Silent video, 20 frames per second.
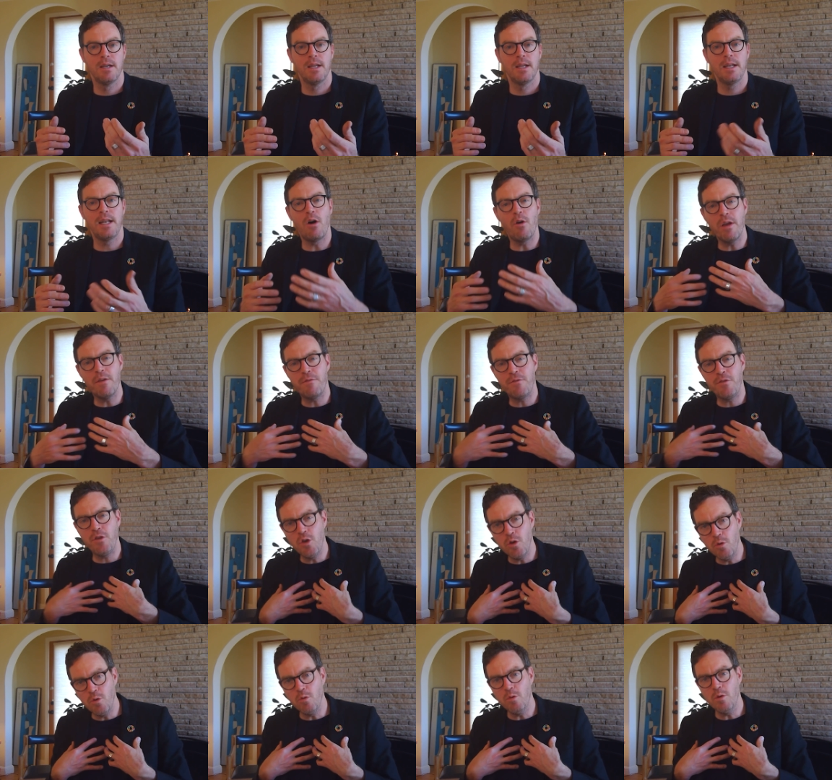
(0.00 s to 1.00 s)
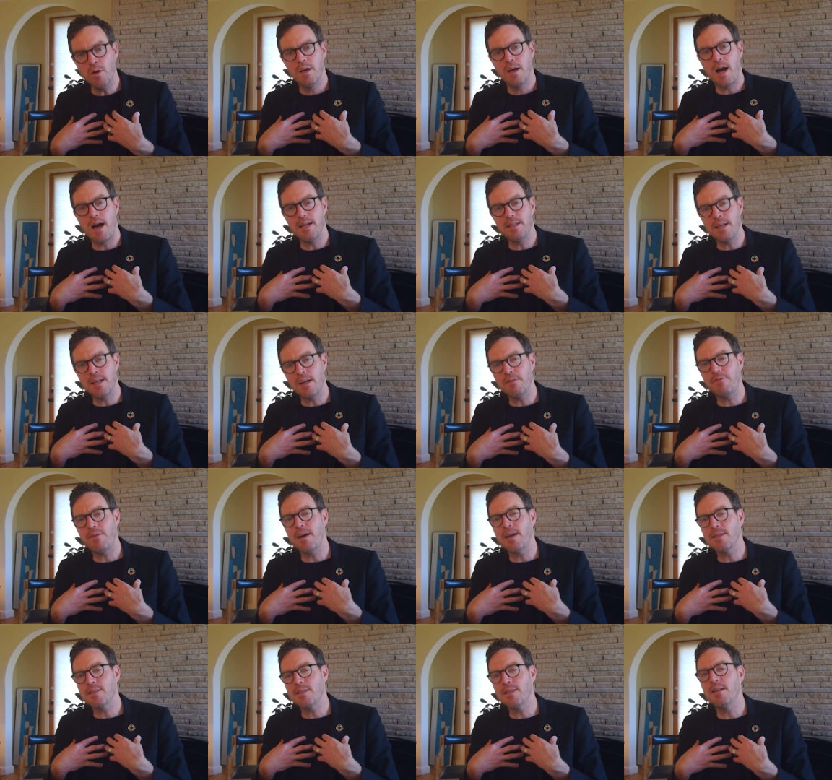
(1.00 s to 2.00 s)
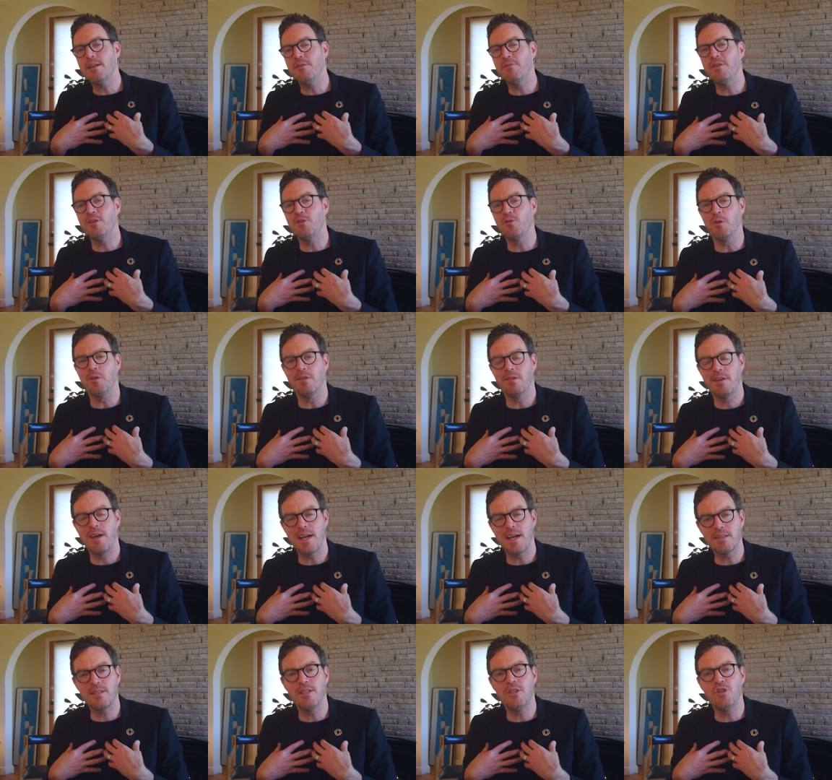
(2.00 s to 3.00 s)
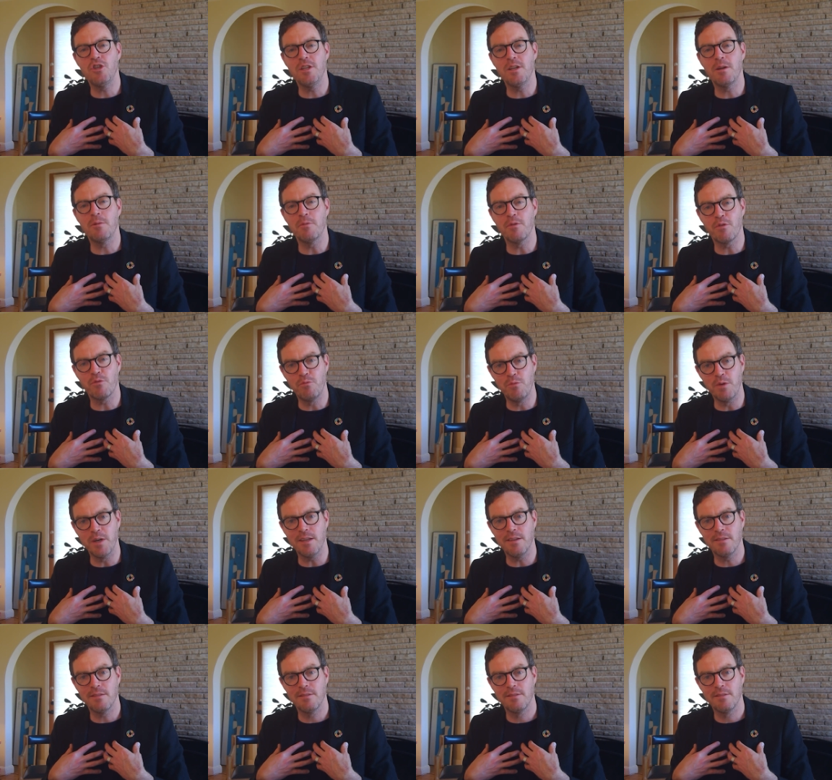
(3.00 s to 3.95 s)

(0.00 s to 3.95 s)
Now, if you identify as an individual, SDG number 3,